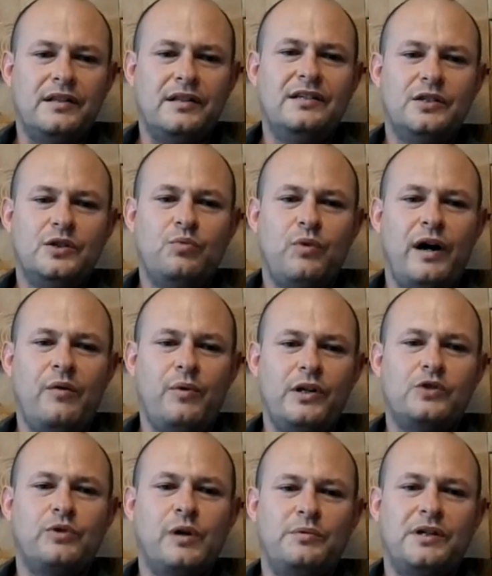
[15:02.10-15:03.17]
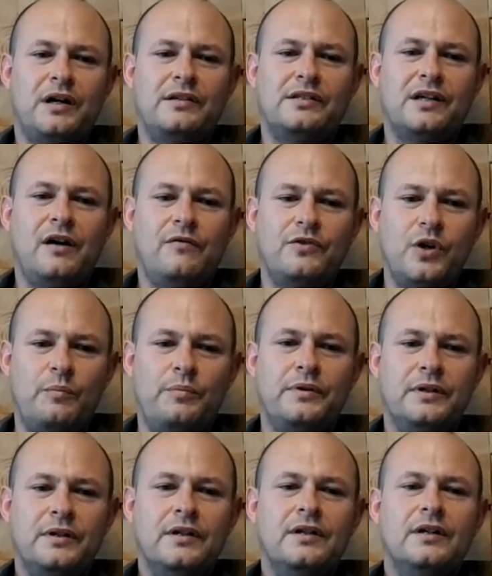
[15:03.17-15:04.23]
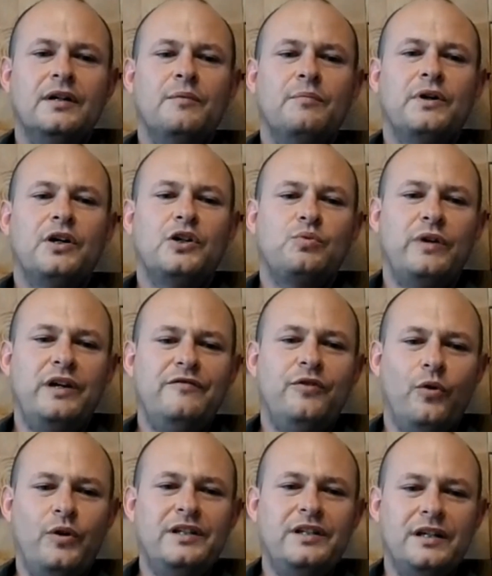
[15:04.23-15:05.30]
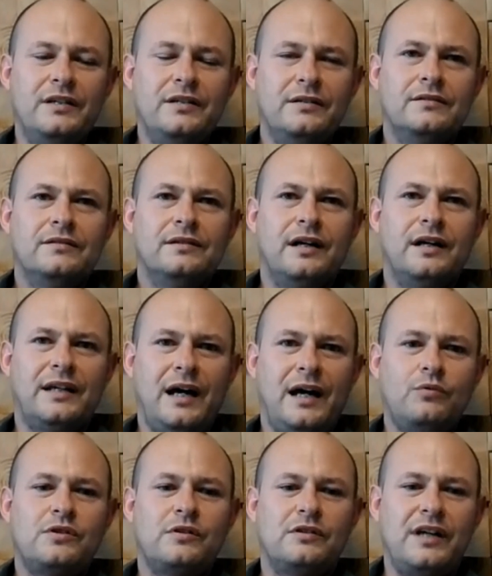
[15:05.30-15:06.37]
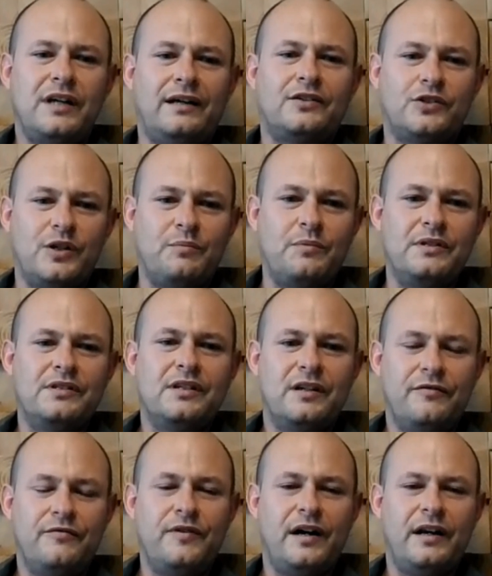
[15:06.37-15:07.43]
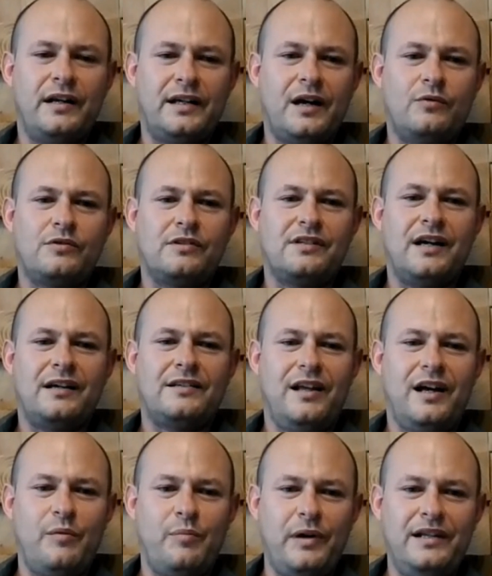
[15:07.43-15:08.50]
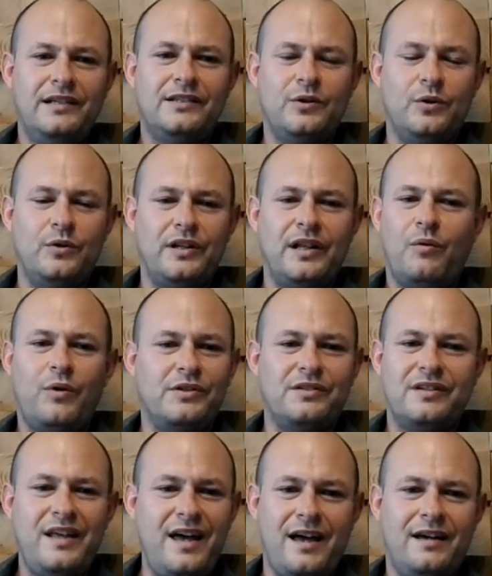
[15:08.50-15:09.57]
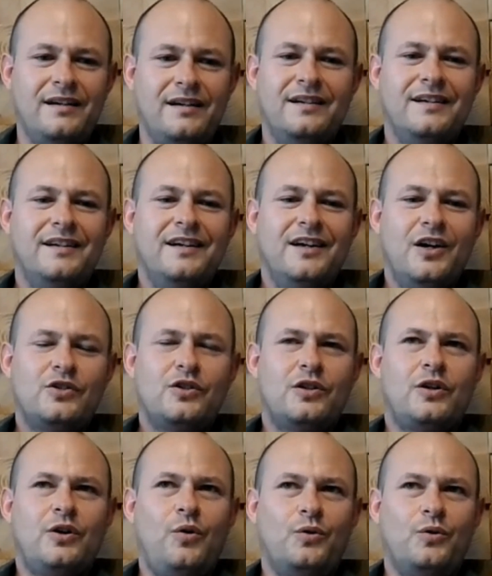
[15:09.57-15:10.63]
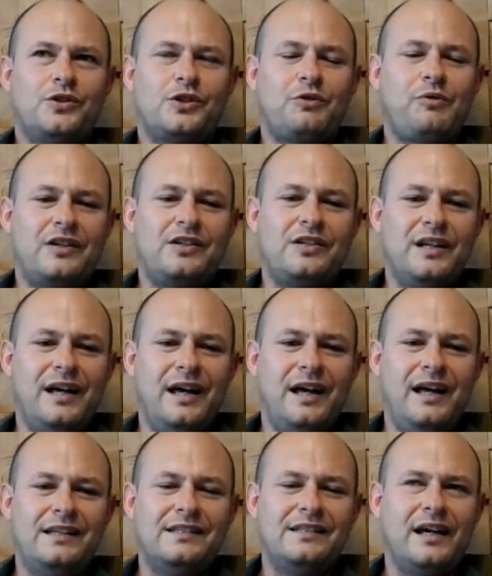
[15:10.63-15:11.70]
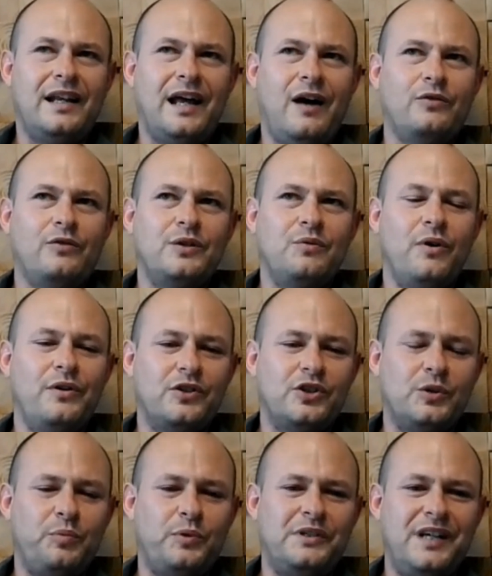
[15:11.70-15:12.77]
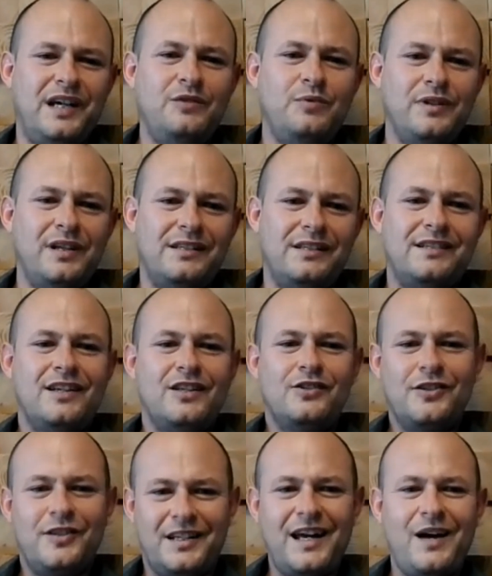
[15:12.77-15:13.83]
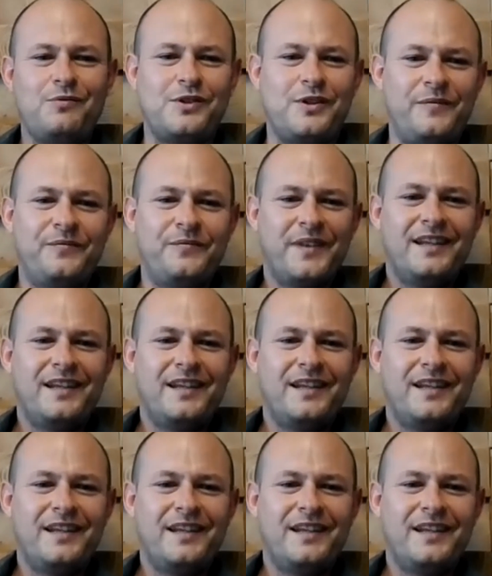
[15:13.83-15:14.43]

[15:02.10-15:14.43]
And this is where we tripped ourselves up, because we voided a council tax summons and a council tax liability order that wasn't there. So the courts are scratching their heads saying, how do you want us to proceed with this, to the council?